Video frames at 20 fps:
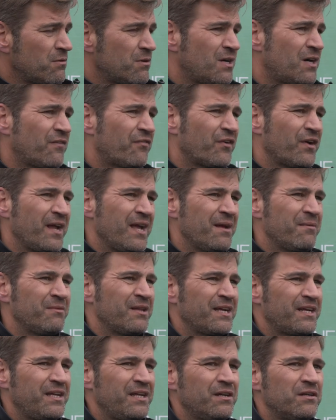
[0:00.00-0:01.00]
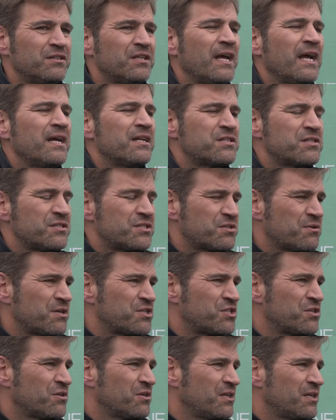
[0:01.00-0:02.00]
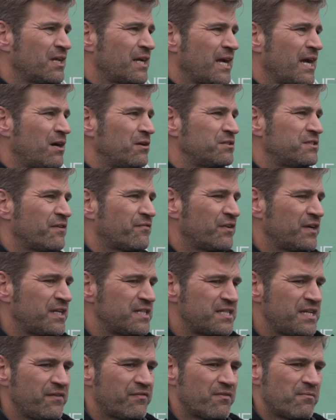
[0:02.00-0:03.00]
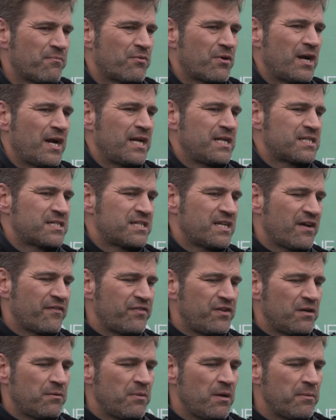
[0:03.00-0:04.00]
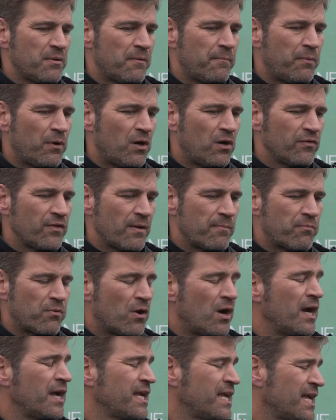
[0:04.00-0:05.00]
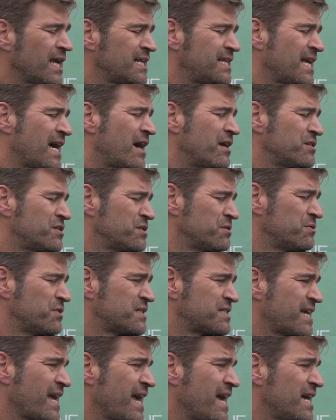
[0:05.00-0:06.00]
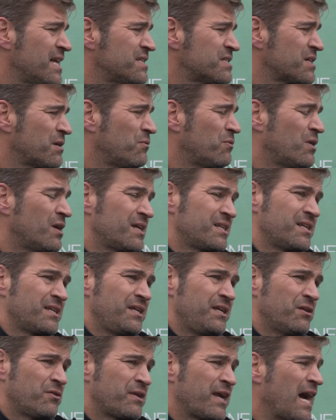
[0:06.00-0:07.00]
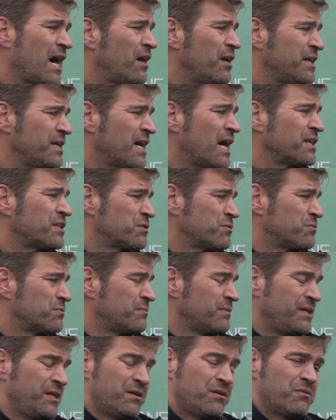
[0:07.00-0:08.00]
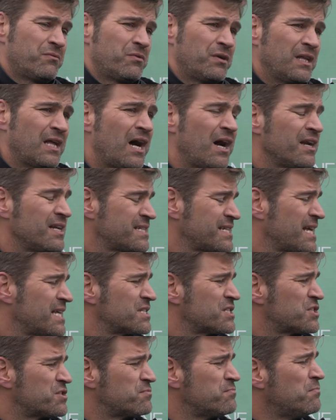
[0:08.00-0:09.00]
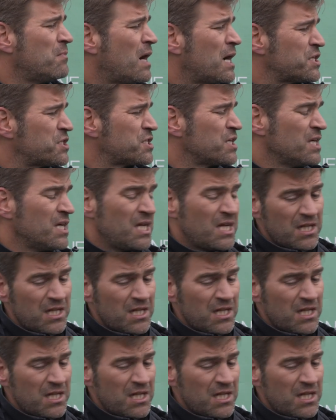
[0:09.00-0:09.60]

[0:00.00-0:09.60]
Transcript: Well, for him, like, you know, to answer his question earlier, like, how different is he from Brian Steph? You know, maybe a ball that Brian can get down to with his hands. I want, you know, Callie not to, you know, rely on his hands as much,